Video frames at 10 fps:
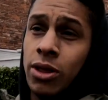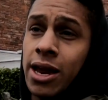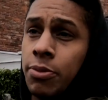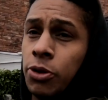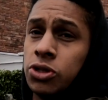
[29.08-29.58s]
only
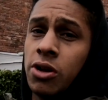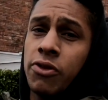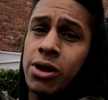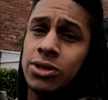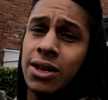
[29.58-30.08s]
had a budget of
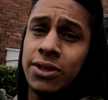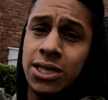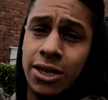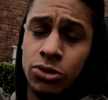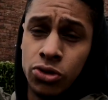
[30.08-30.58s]
around
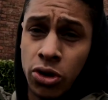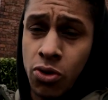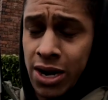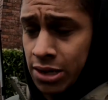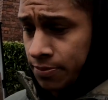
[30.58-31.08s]
1700
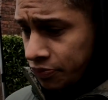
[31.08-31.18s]
quid.